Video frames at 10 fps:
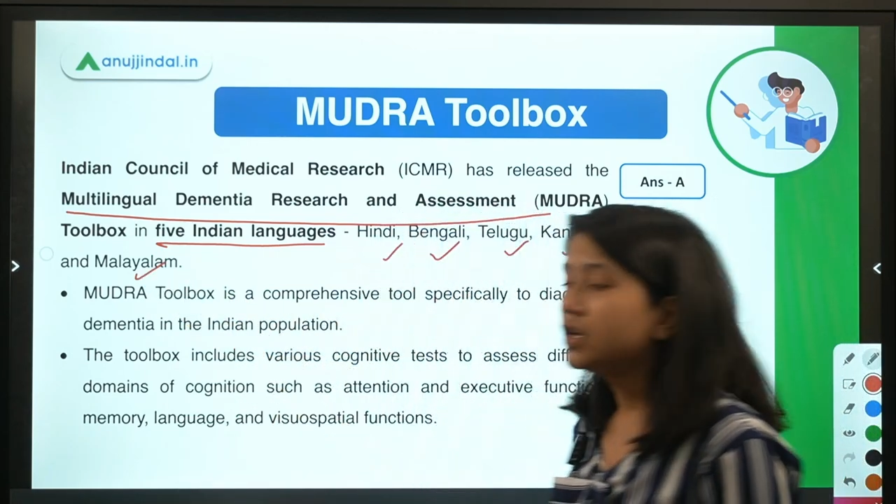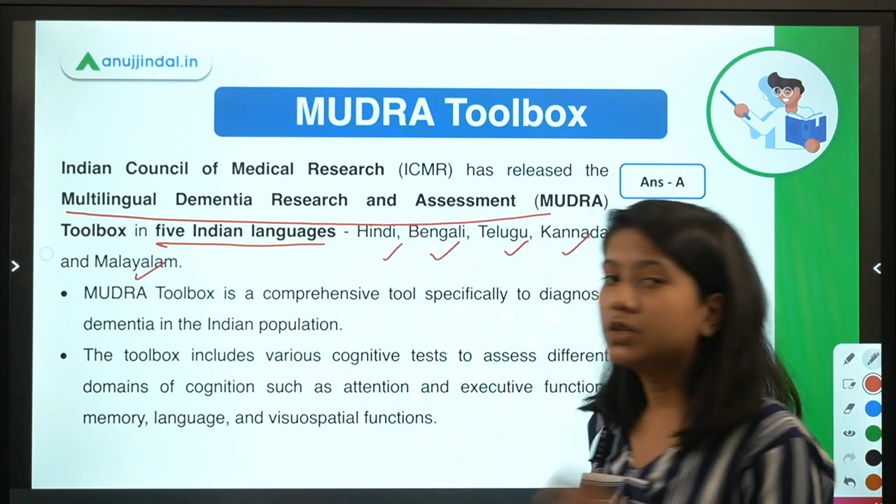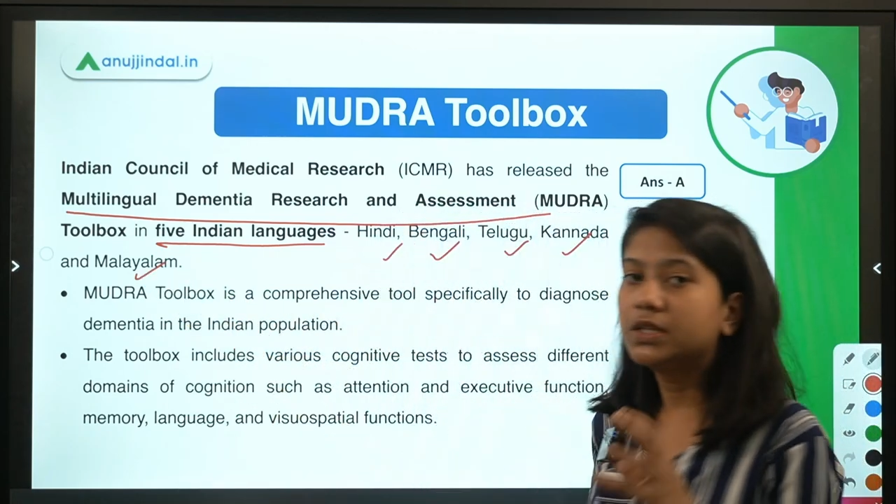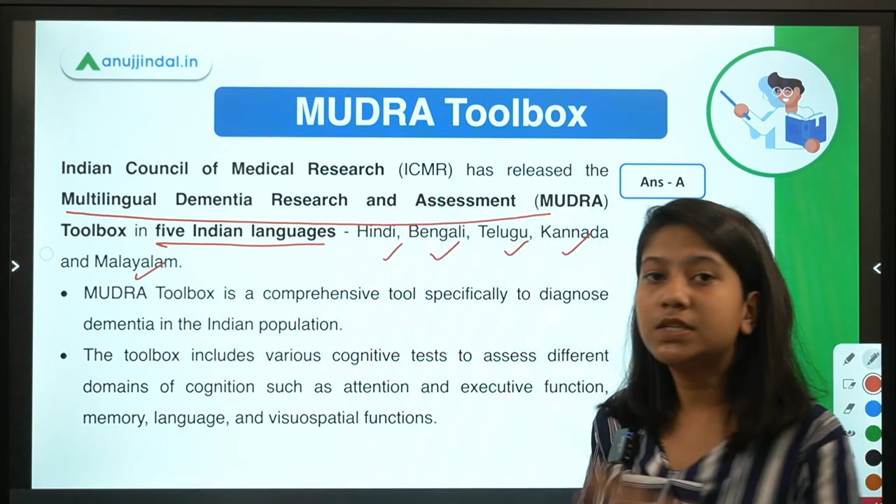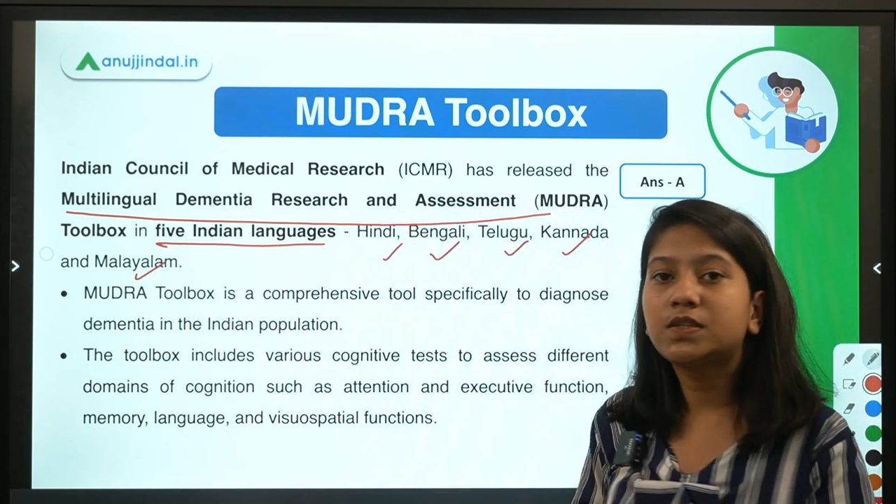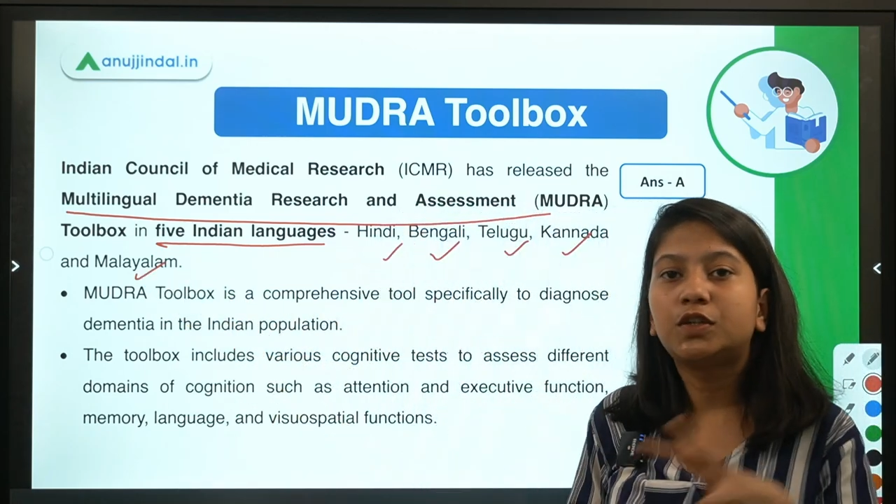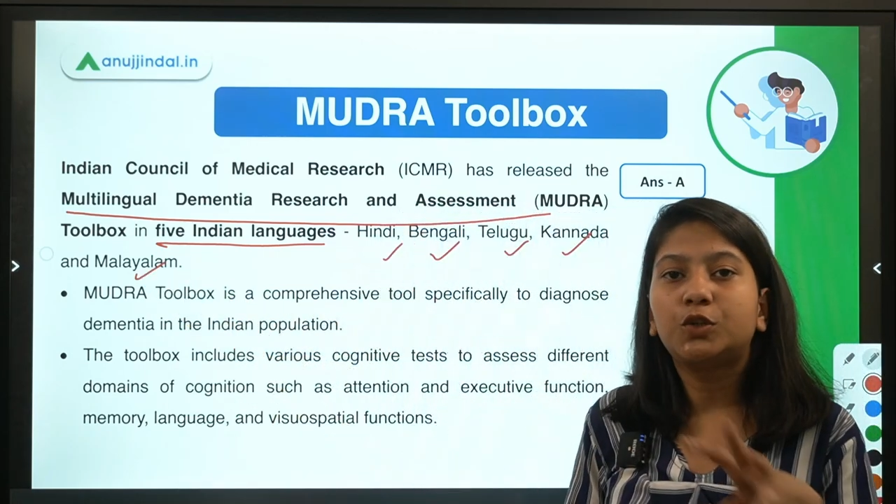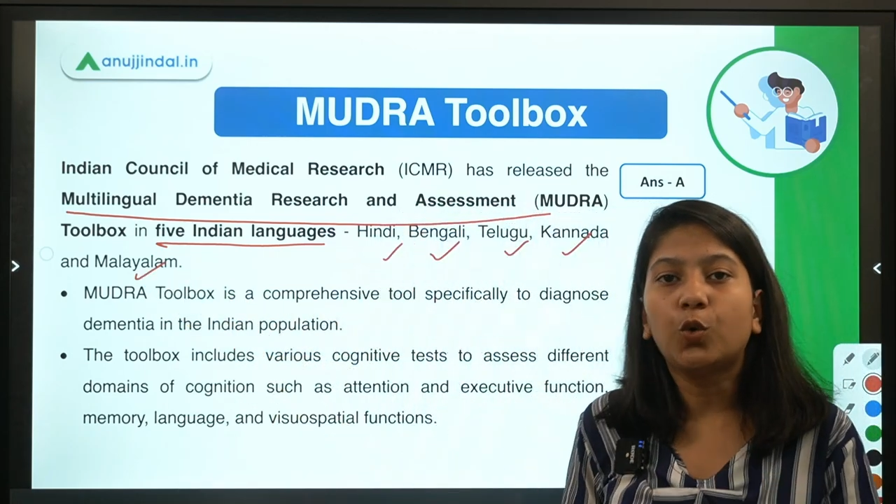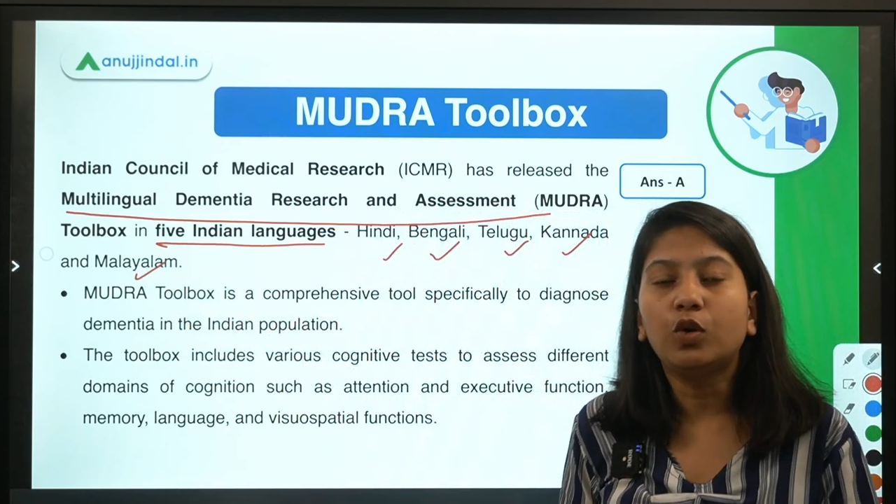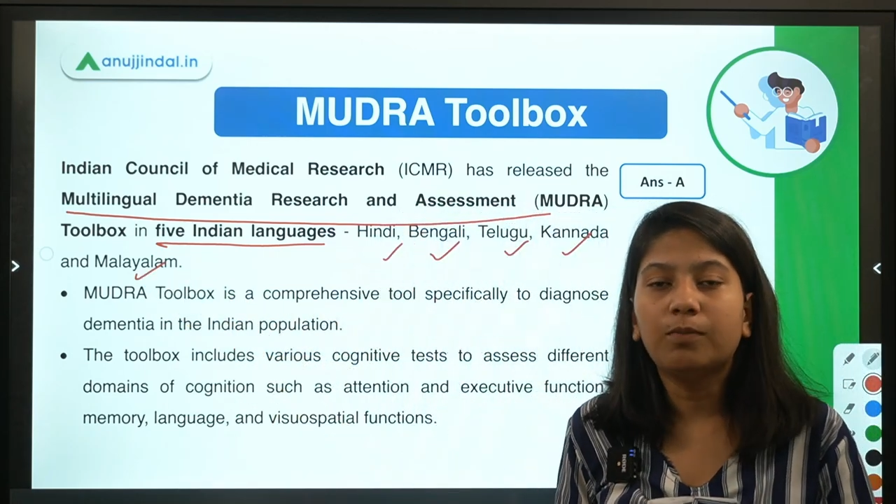Now this
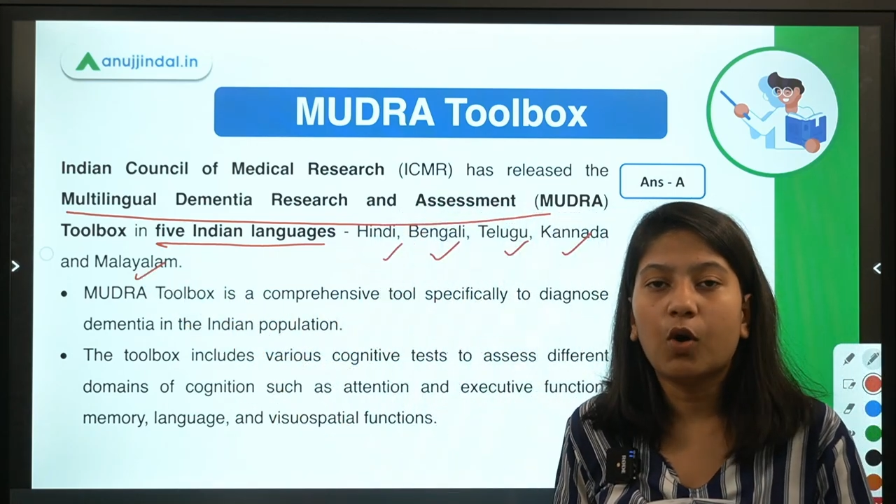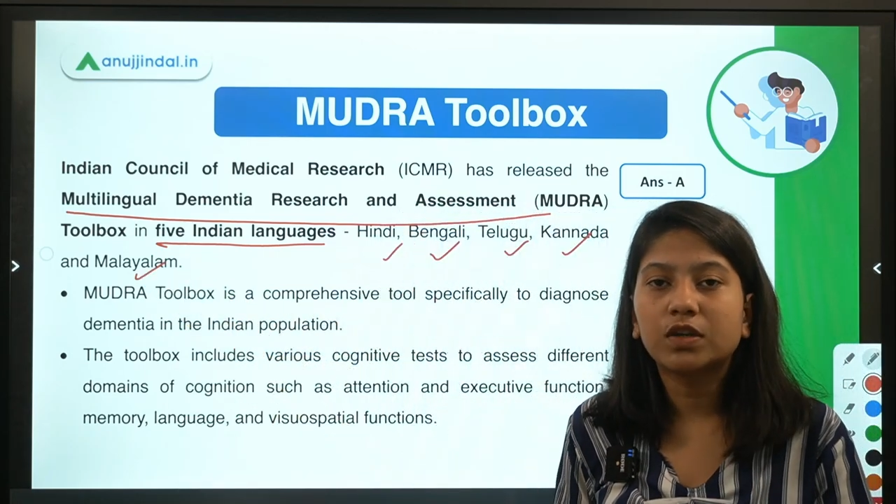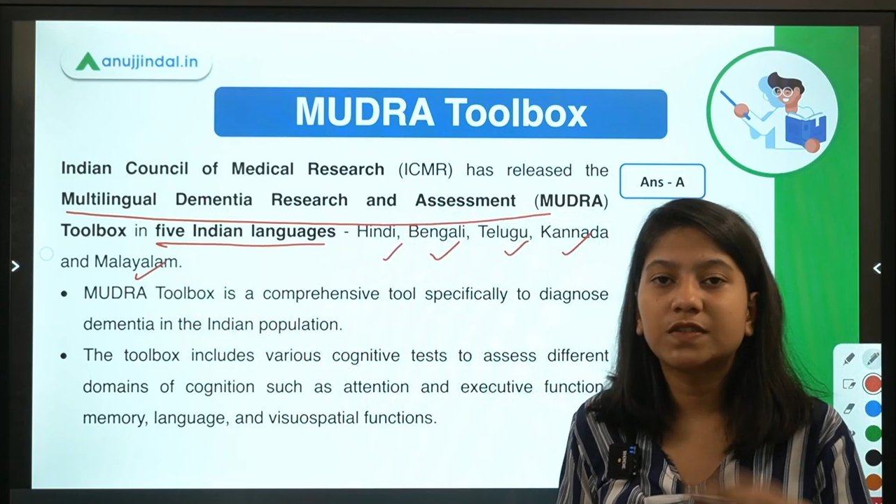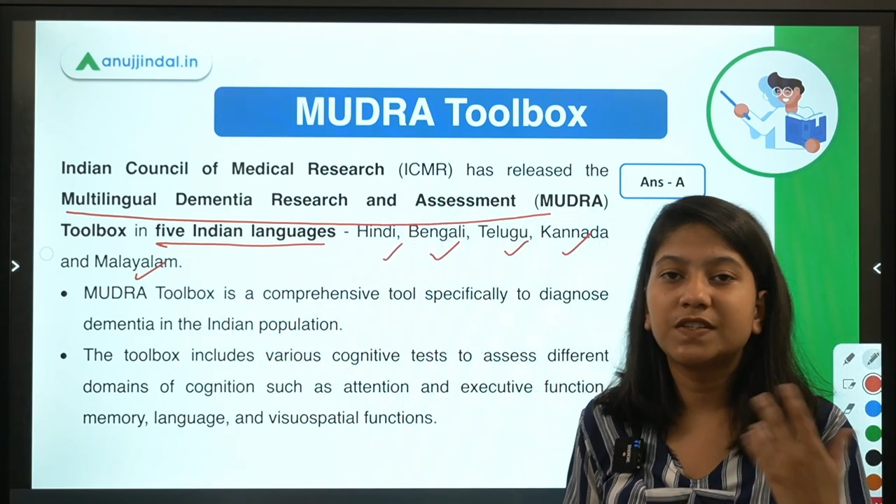toolbox